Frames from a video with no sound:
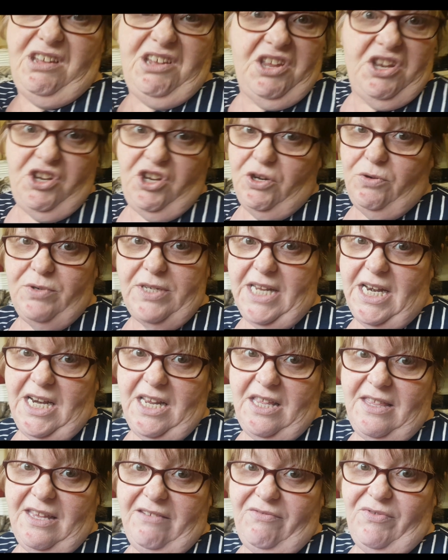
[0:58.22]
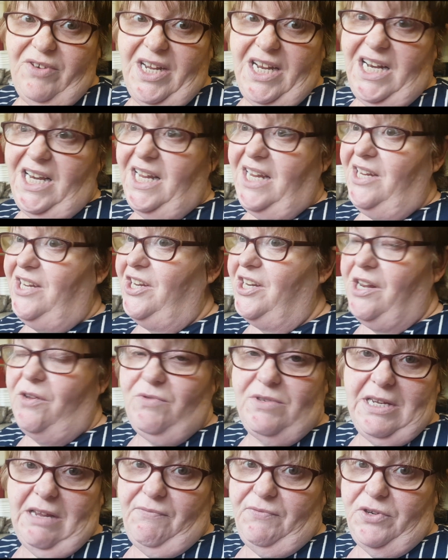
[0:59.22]
you can use anything really. You
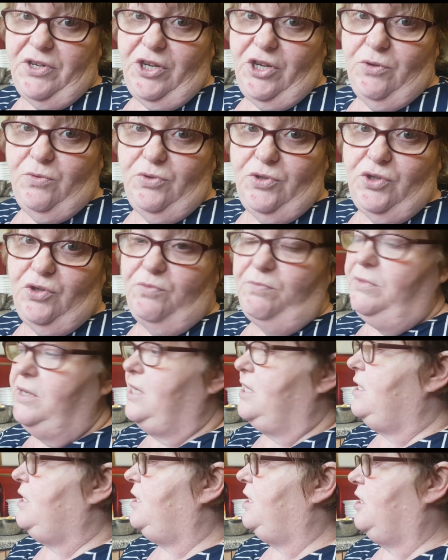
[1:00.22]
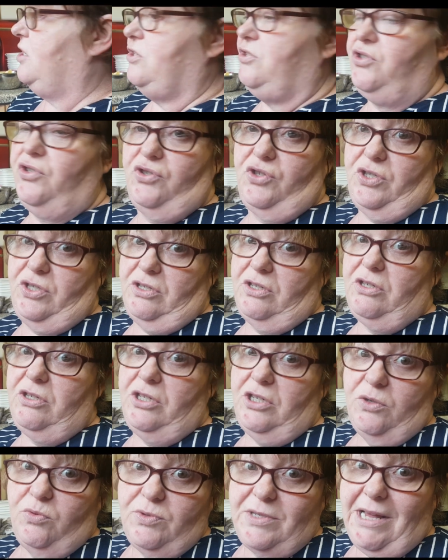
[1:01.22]
don't have to use them, you can just
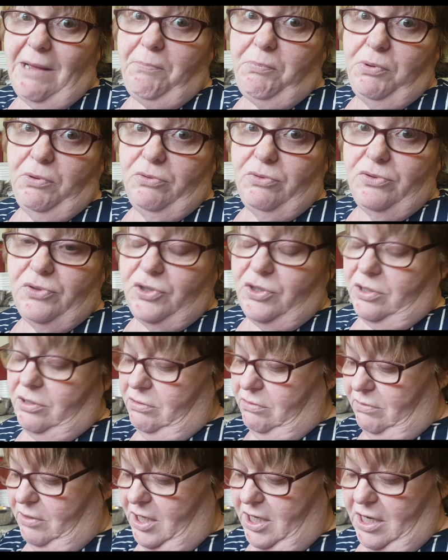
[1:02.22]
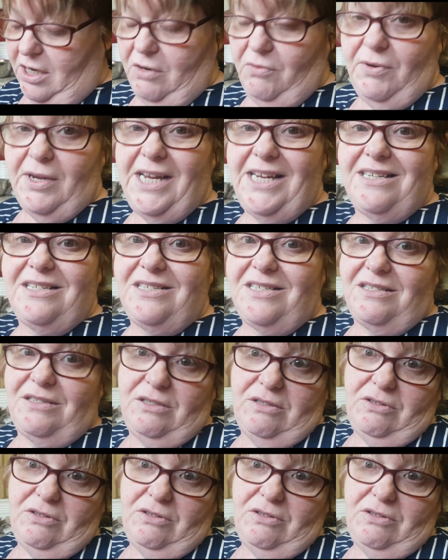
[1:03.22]
use apples, you know, it's